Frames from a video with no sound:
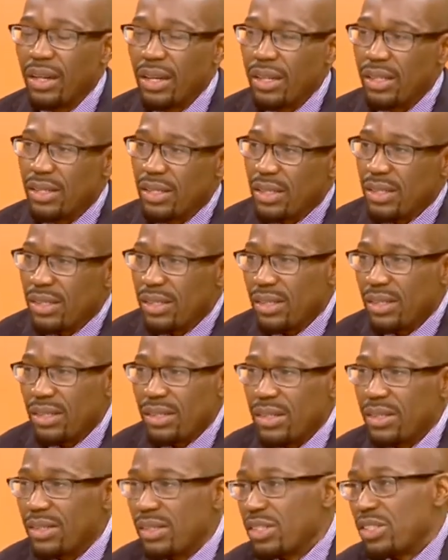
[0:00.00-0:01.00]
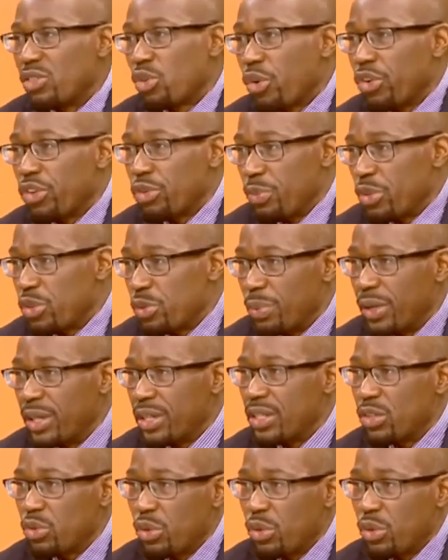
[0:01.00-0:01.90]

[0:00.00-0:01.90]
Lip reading: it's your responsibility.